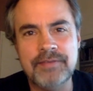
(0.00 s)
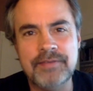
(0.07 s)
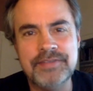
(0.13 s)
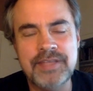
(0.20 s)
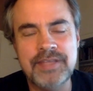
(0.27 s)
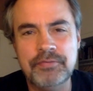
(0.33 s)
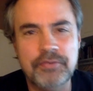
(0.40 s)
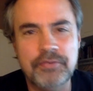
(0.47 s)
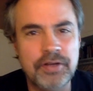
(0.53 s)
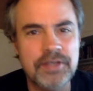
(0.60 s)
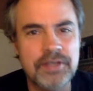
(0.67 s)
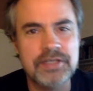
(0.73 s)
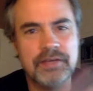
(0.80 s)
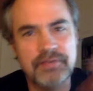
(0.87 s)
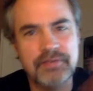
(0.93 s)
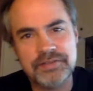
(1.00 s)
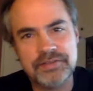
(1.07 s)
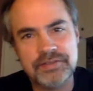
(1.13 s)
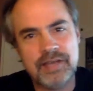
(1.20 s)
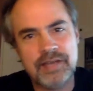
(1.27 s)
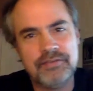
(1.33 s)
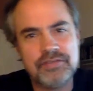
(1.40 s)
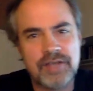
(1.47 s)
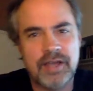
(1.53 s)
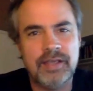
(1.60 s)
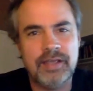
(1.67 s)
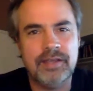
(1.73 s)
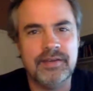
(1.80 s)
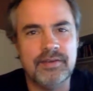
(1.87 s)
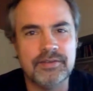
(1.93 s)
I've seen footage of those kind of
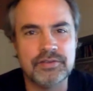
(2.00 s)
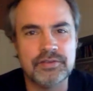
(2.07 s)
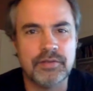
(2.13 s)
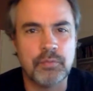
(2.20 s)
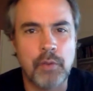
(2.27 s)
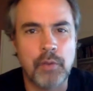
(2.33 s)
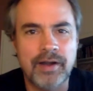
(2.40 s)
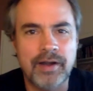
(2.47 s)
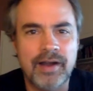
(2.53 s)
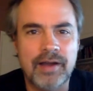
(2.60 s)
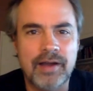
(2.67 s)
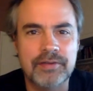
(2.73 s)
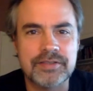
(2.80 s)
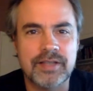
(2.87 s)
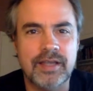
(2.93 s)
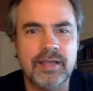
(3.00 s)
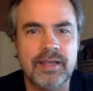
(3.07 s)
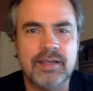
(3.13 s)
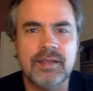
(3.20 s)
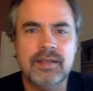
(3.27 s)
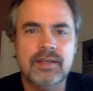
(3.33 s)
giant sort of warehouse-like